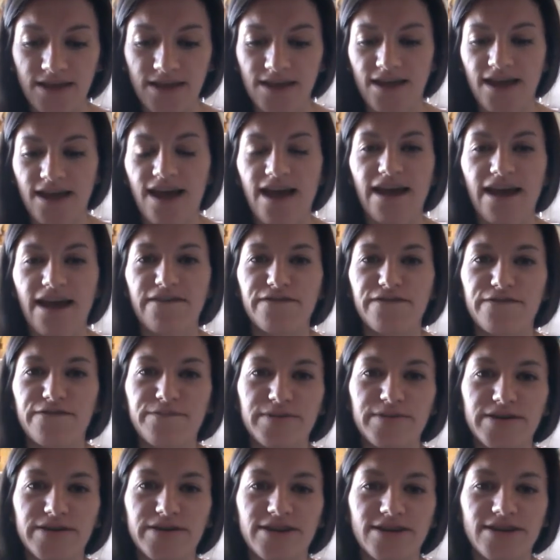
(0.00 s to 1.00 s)
I've
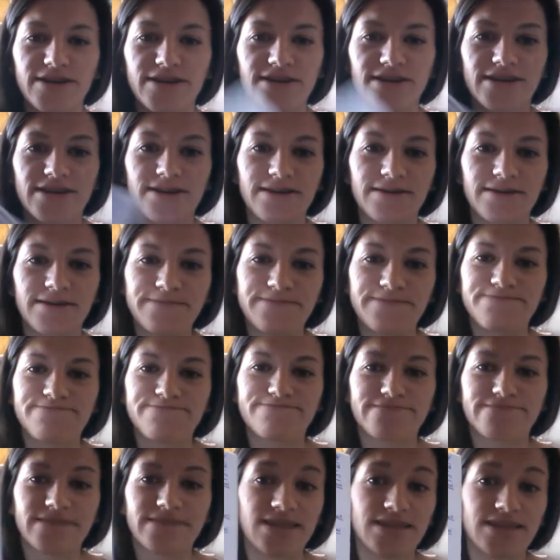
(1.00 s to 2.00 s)
put in
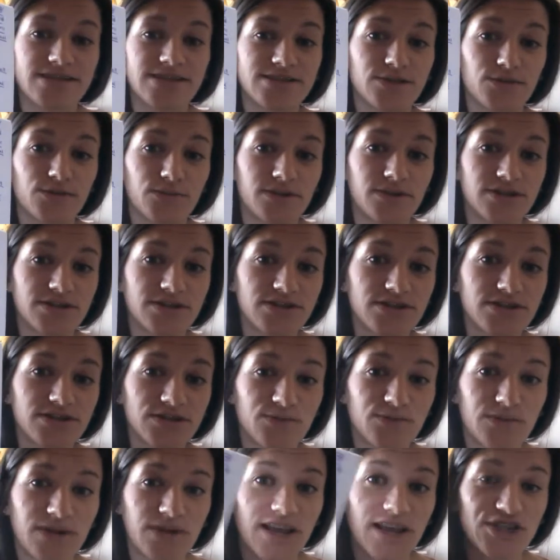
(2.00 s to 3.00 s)
a list of
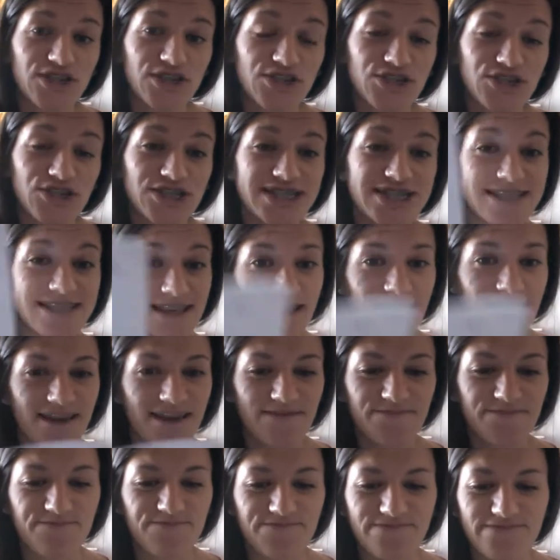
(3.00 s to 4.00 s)
words what I should say
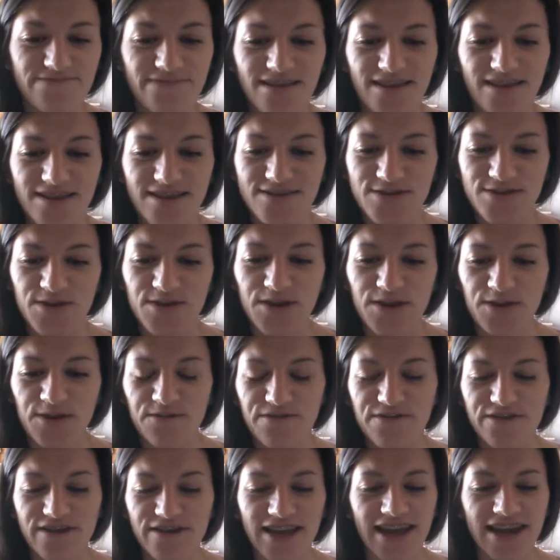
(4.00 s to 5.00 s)
so I don't
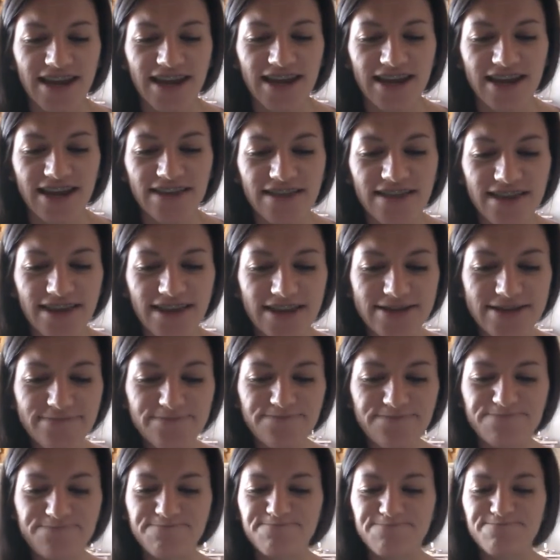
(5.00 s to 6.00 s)
forget anything.
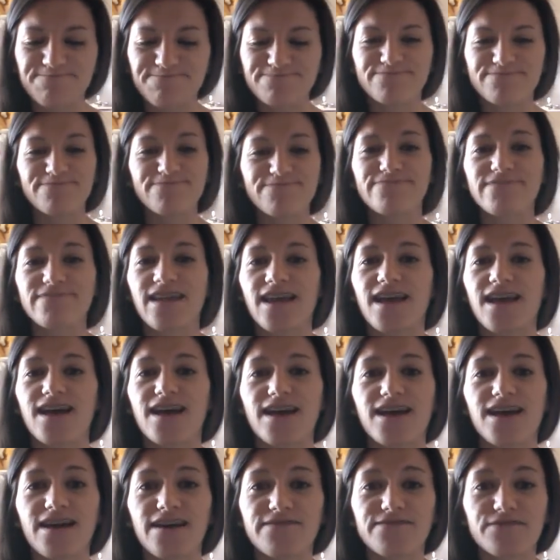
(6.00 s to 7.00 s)

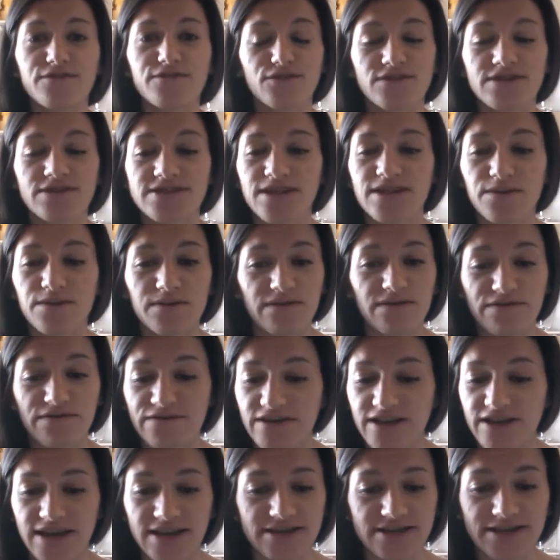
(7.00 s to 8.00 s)
Of course, I will
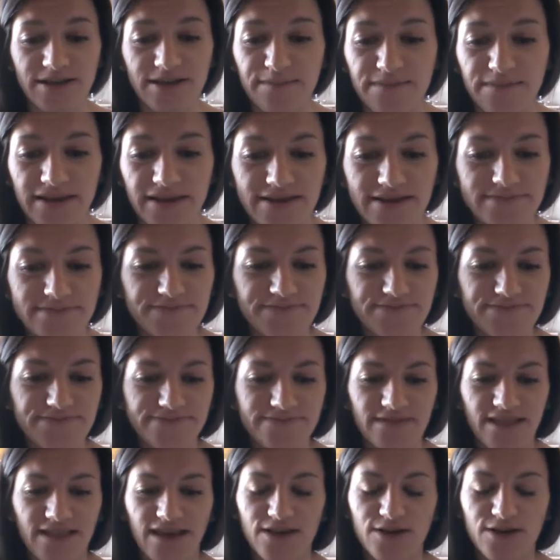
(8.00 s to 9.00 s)
forget something,
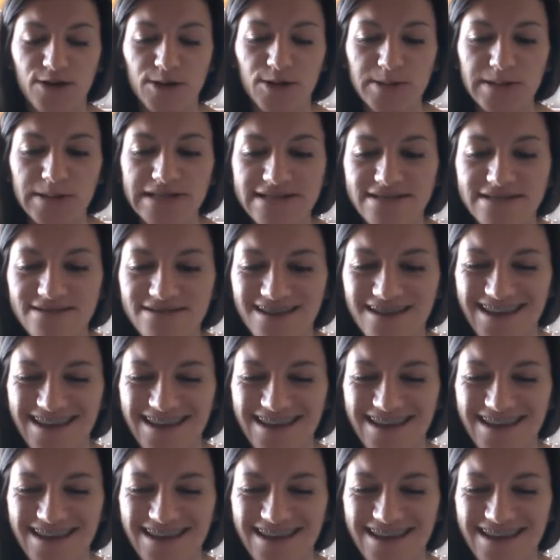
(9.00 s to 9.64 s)
like always.